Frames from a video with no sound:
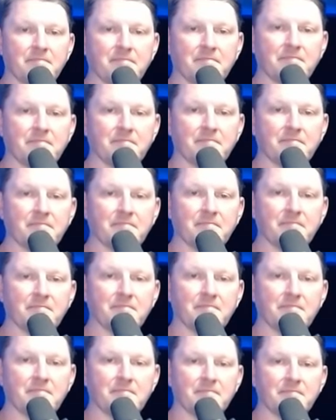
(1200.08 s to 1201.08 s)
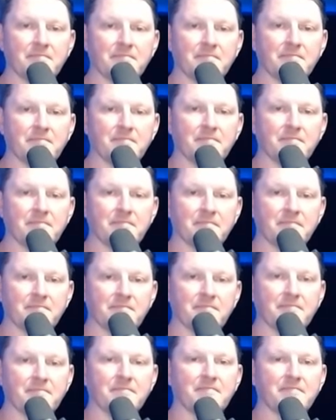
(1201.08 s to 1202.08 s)

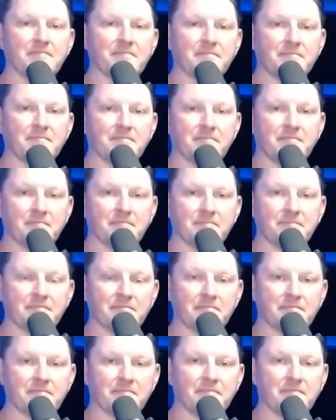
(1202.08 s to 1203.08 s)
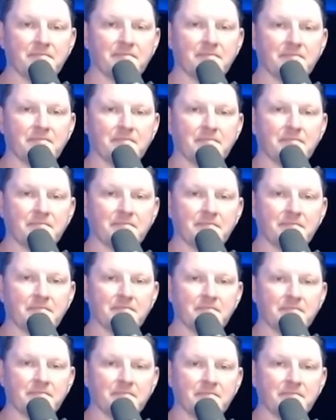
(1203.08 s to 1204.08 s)

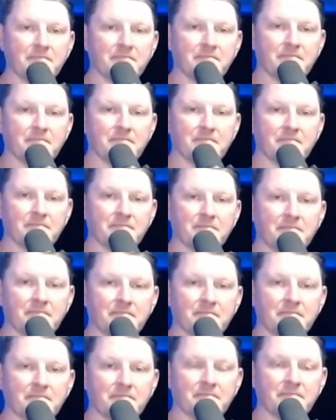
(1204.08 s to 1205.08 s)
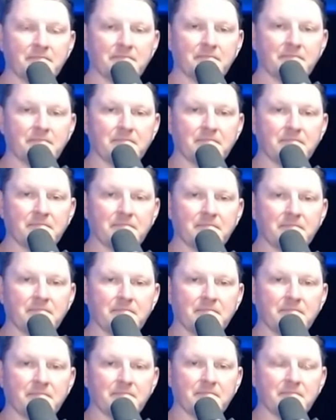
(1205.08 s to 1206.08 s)

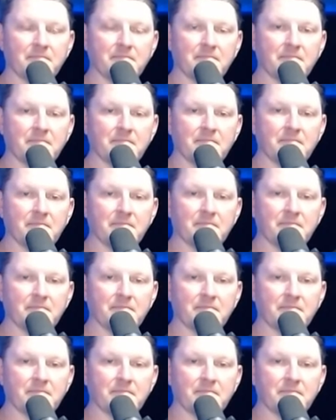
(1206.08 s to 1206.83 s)
[no speech]